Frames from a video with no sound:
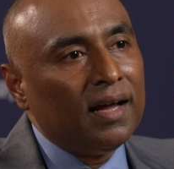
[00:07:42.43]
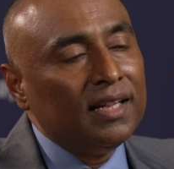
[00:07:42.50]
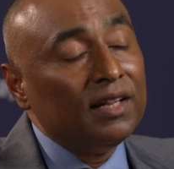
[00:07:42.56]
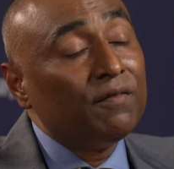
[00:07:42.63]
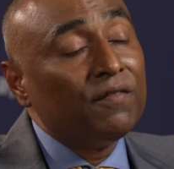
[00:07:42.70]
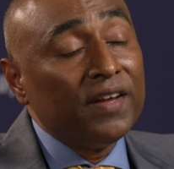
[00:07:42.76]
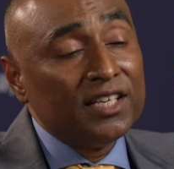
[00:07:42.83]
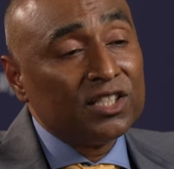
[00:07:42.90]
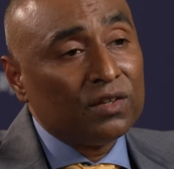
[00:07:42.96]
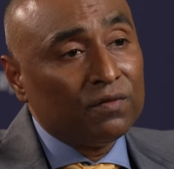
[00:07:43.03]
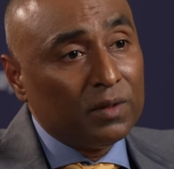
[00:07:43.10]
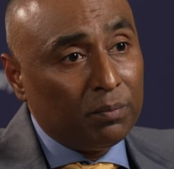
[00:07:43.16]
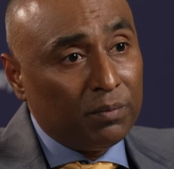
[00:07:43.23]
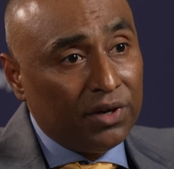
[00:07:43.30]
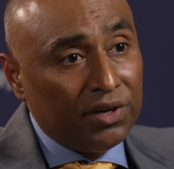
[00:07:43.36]
in the face
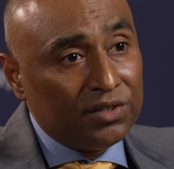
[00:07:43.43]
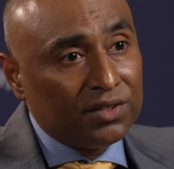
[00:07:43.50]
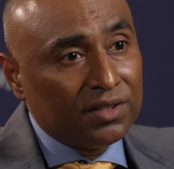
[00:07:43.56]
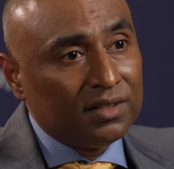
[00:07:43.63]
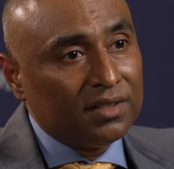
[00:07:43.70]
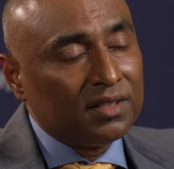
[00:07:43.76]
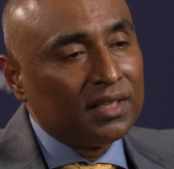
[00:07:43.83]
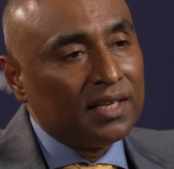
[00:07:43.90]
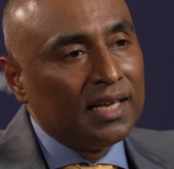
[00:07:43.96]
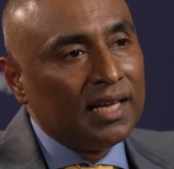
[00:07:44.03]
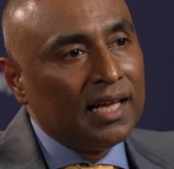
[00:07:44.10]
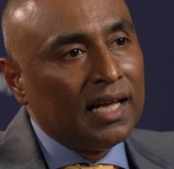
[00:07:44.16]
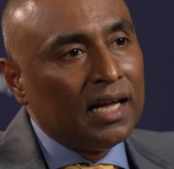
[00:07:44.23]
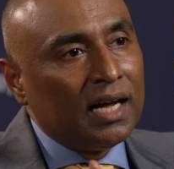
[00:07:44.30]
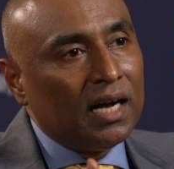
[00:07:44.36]
of the patient,
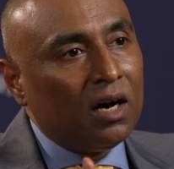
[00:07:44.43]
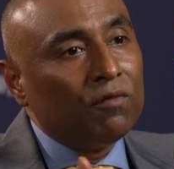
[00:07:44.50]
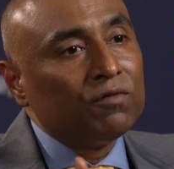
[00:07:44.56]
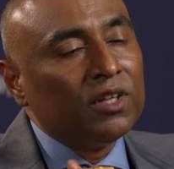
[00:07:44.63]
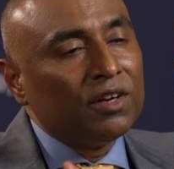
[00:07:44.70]
of